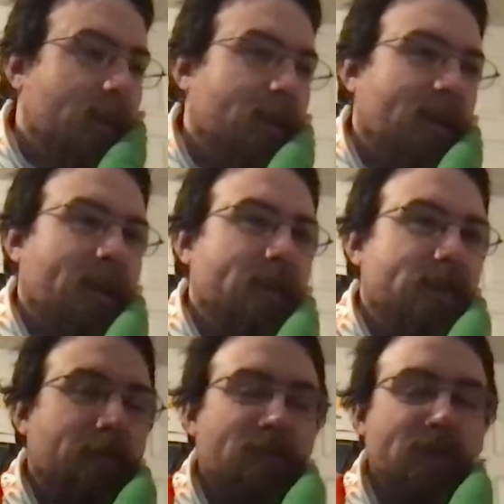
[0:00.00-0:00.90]
And so I'm
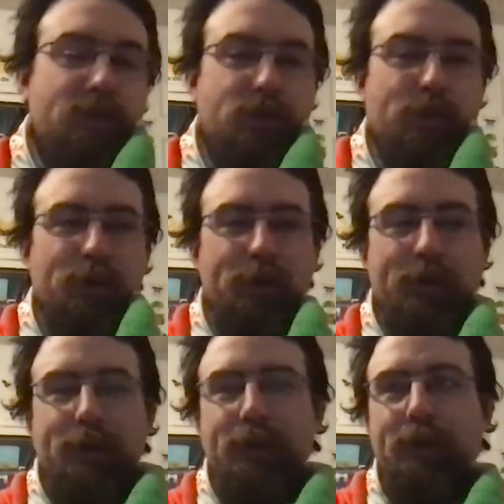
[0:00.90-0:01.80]
pretty
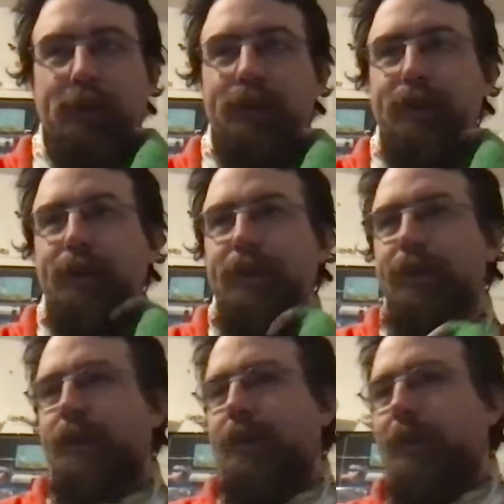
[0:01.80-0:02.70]
sure
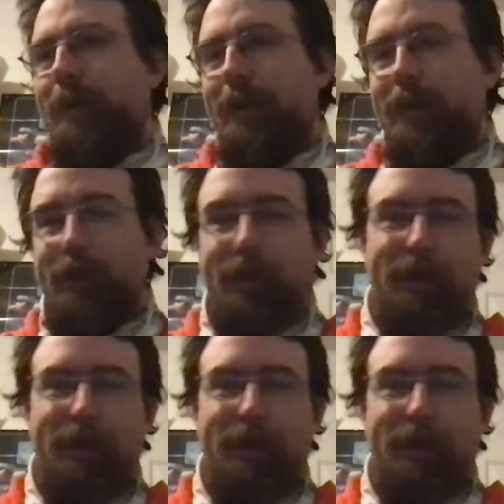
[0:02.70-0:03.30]
our